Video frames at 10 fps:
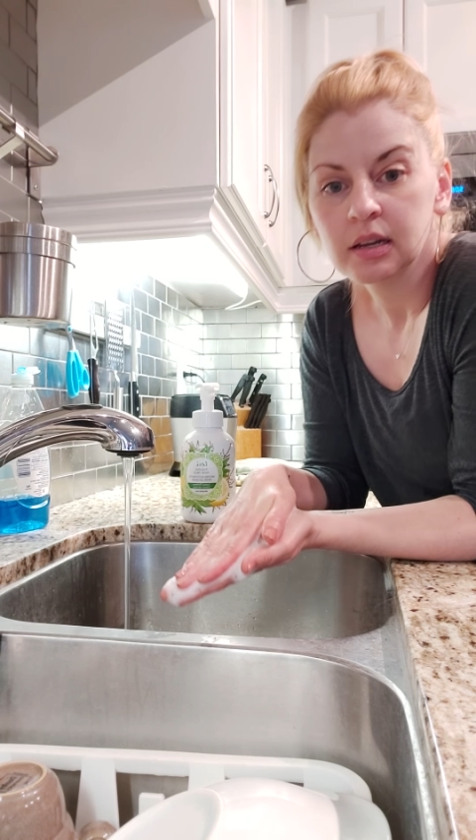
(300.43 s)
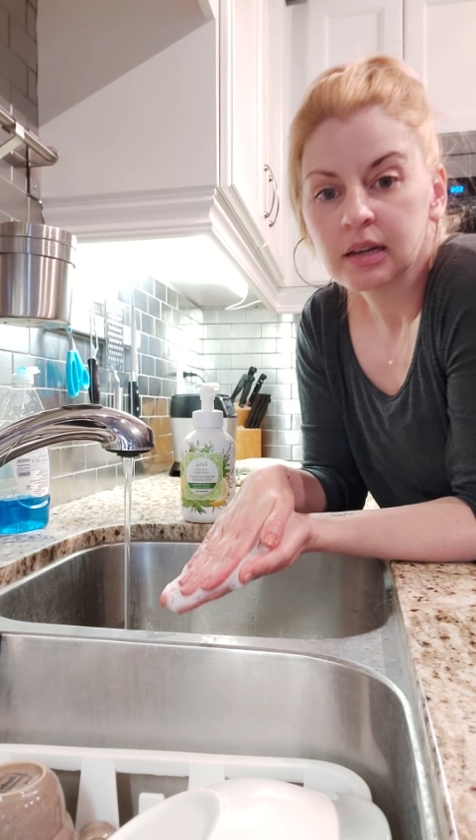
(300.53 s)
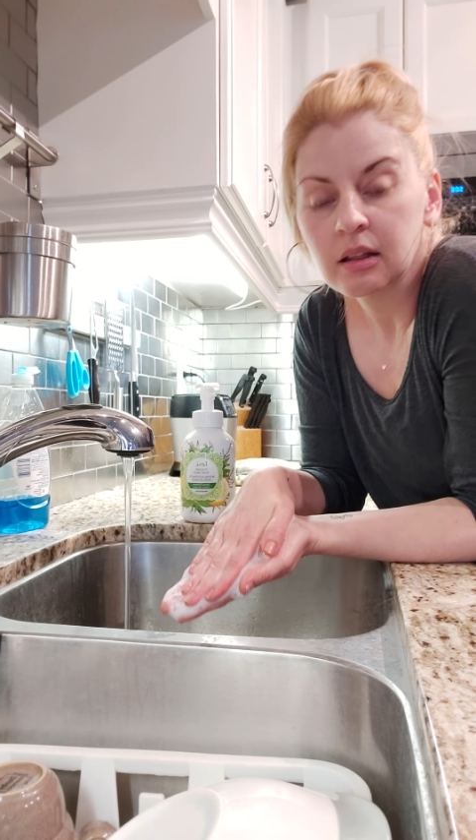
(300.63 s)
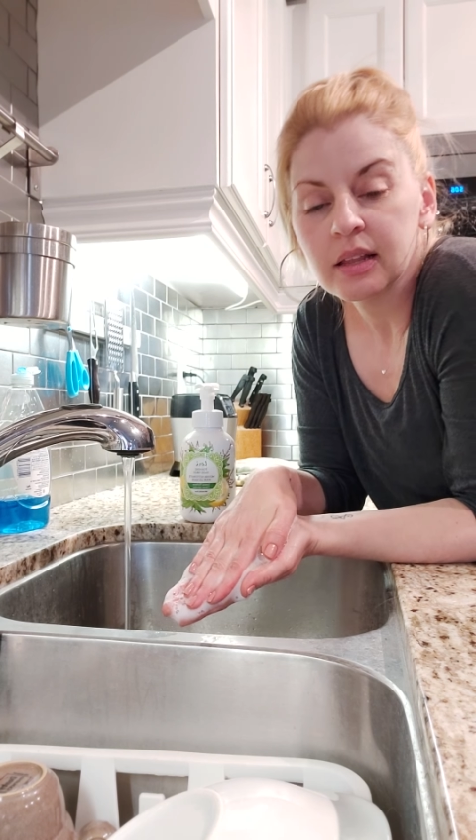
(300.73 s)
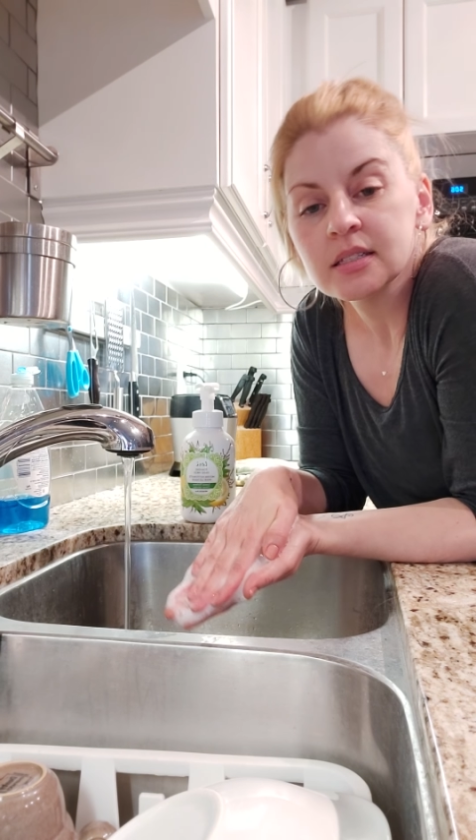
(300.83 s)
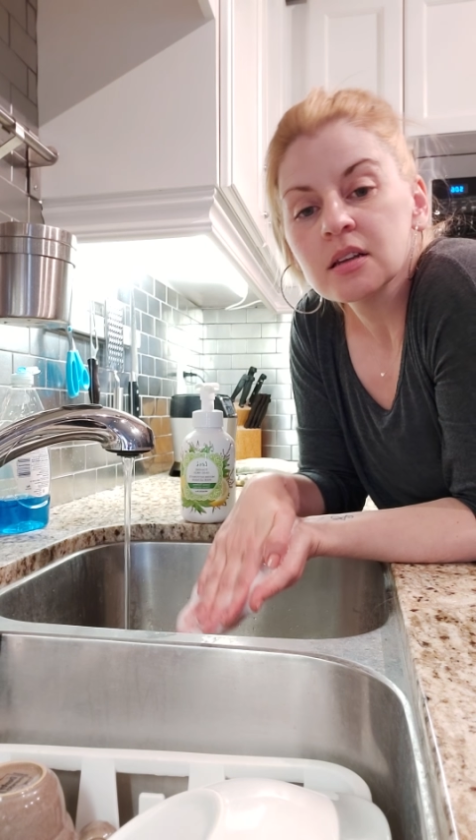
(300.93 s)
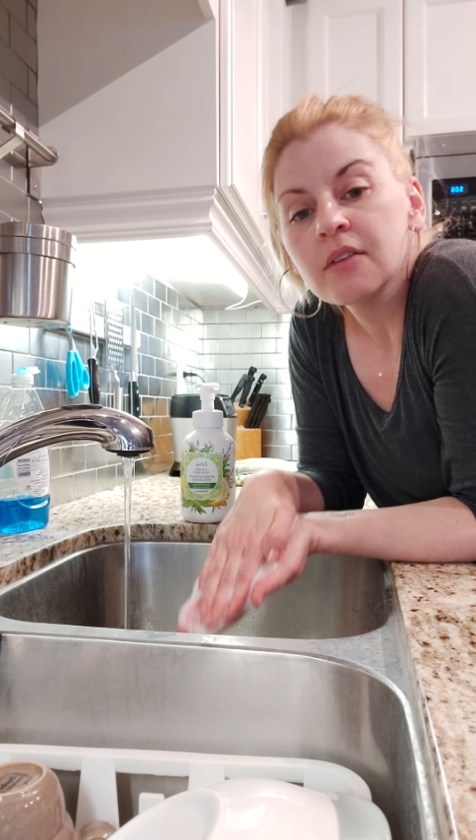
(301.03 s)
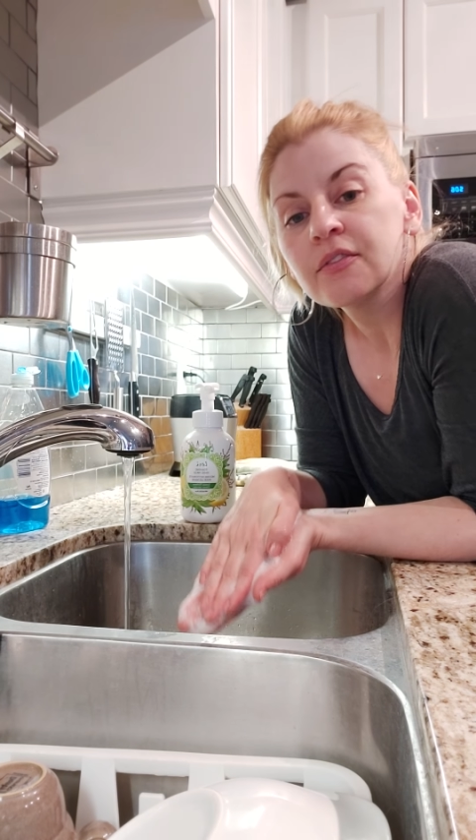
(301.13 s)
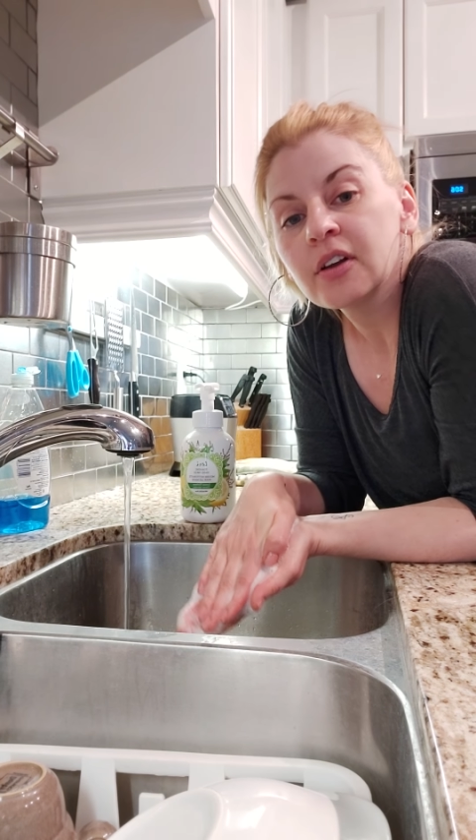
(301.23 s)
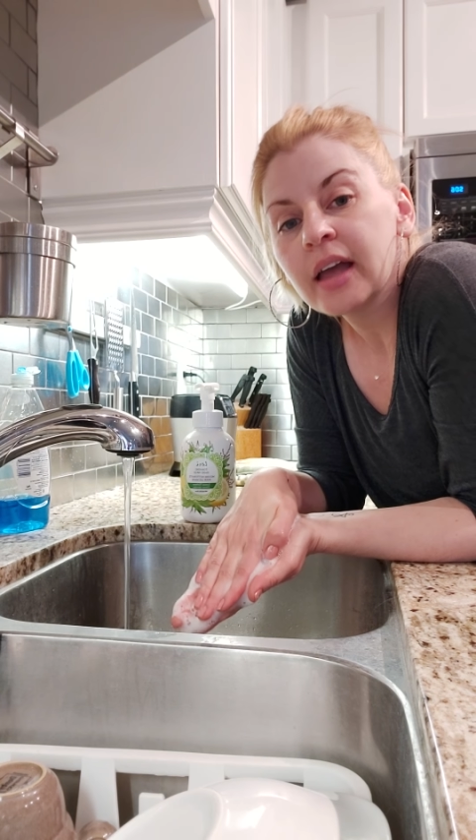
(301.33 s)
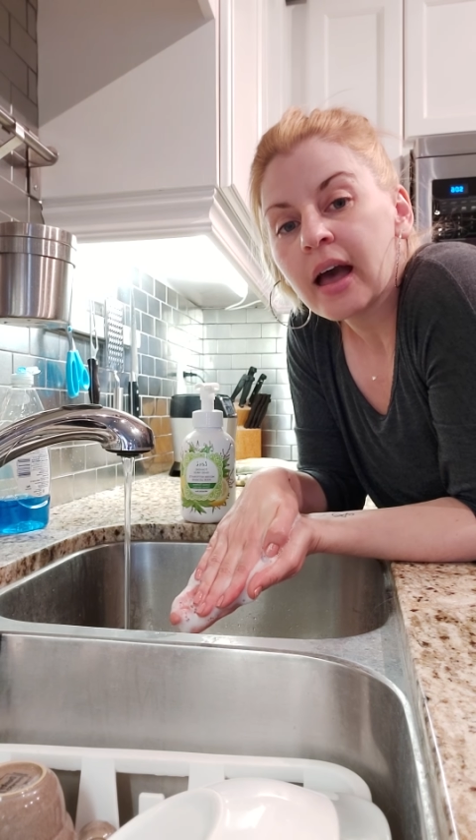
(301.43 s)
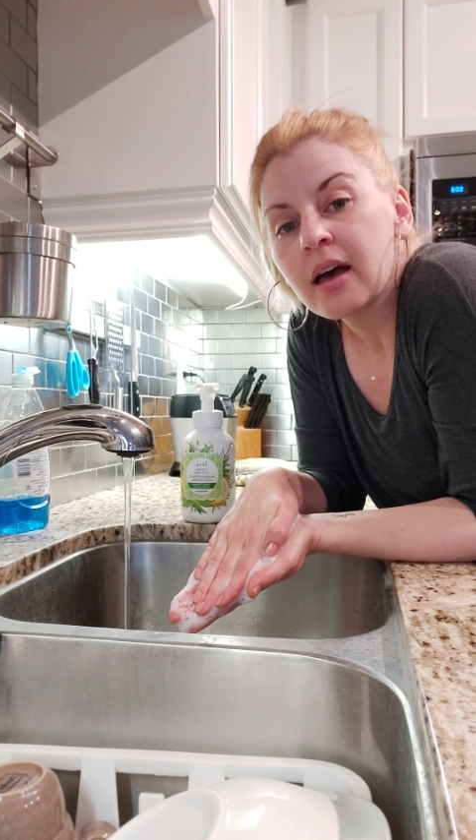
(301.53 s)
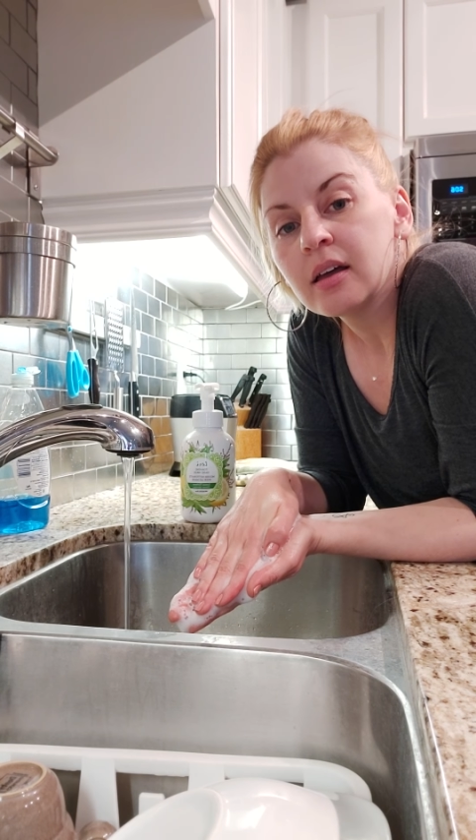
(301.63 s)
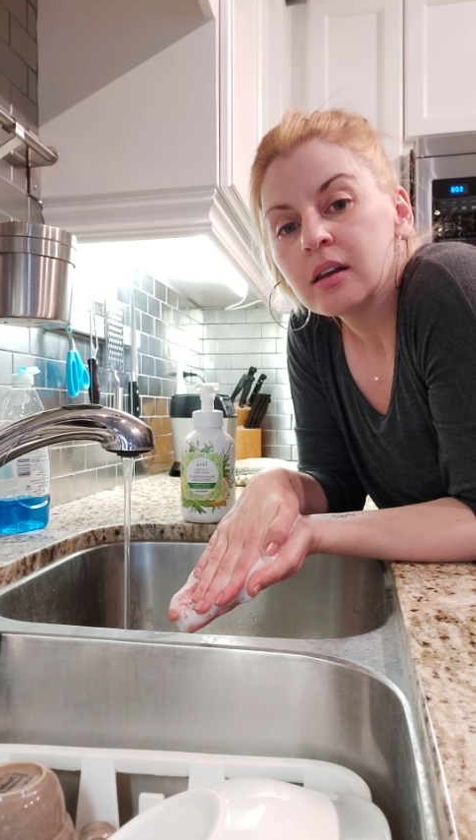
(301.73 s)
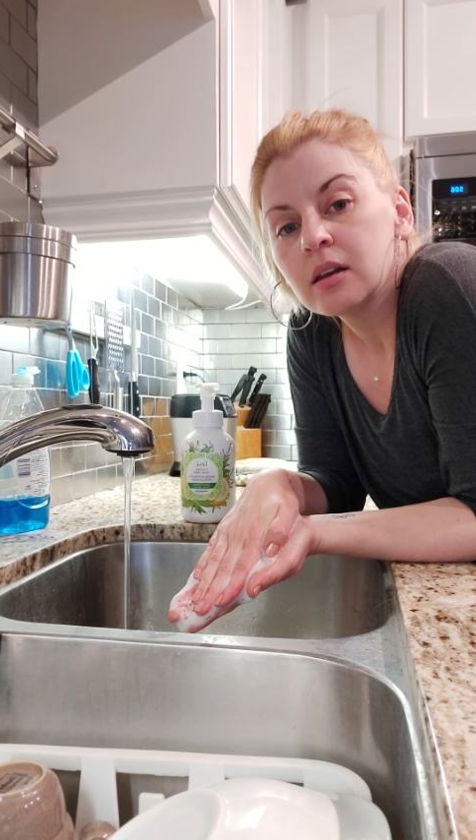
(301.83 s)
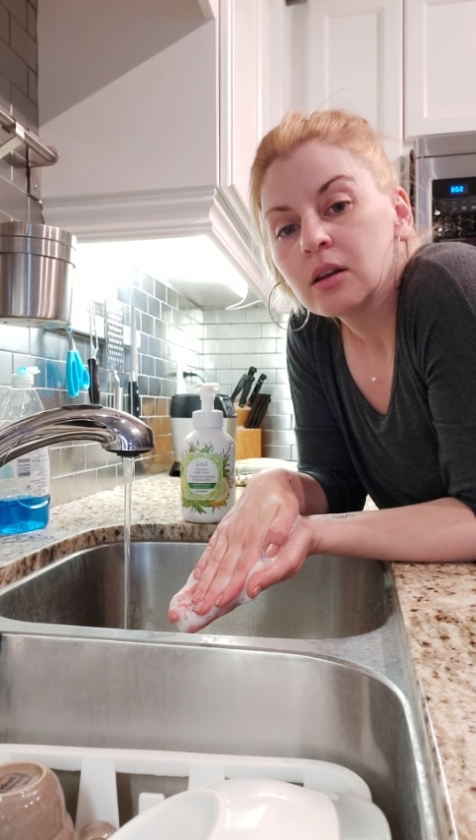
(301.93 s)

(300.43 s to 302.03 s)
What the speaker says: Now let's not forget